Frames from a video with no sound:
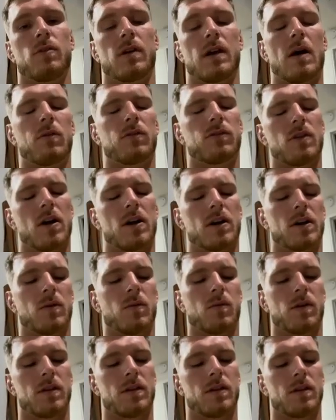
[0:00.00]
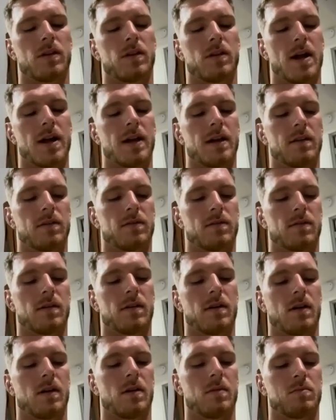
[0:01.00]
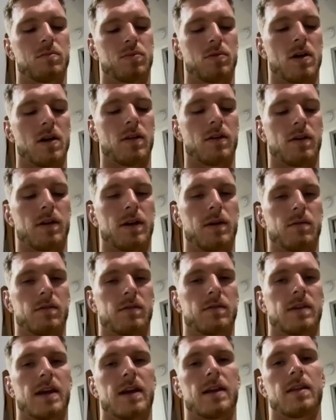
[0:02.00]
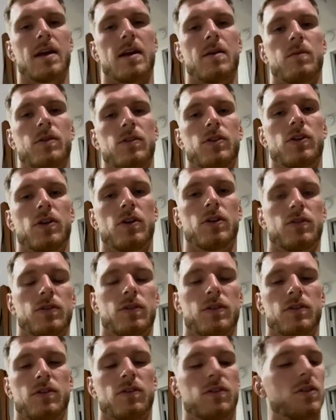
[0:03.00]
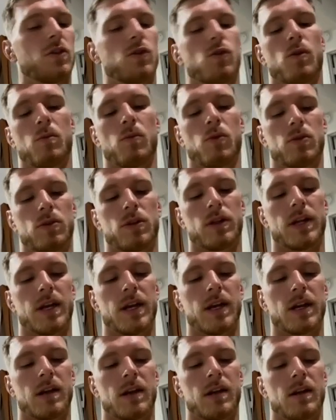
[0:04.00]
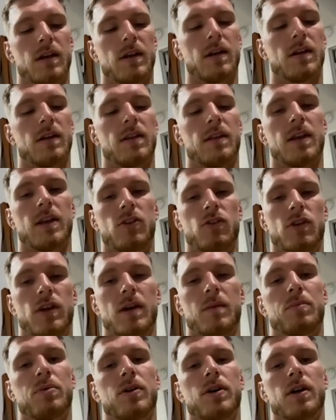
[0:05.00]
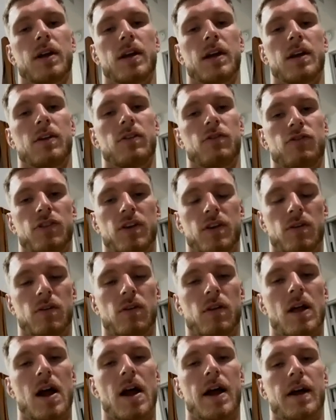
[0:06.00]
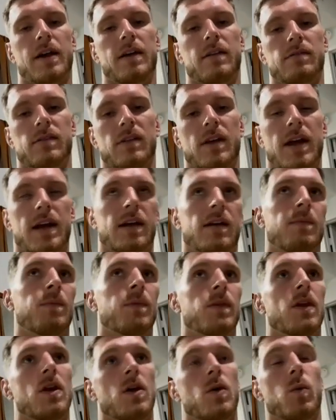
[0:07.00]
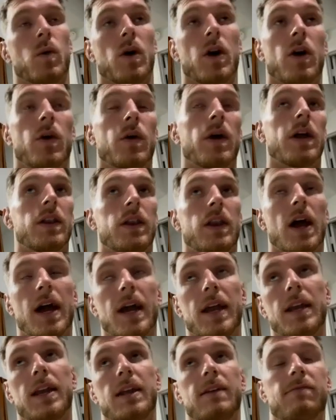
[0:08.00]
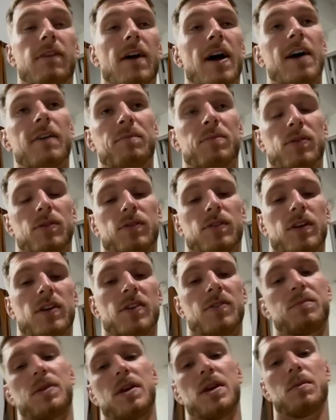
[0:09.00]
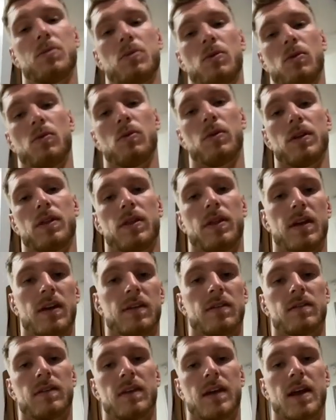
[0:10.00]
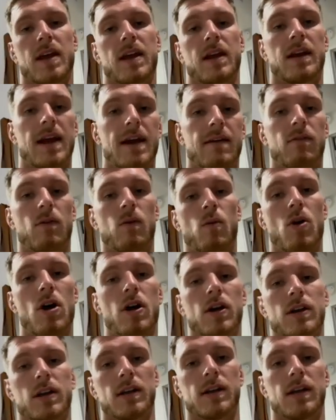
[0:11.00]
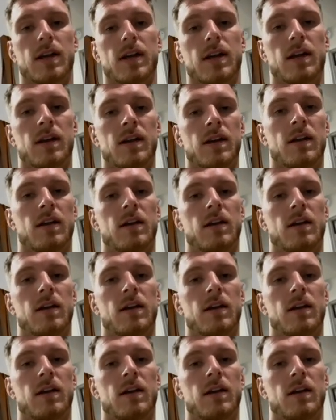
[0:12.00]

I was talking to one of the clients brother, and he was saying that when you go to just a normal clinic, then you get put in a generalized like, well, 95% of people with this thing never walk again.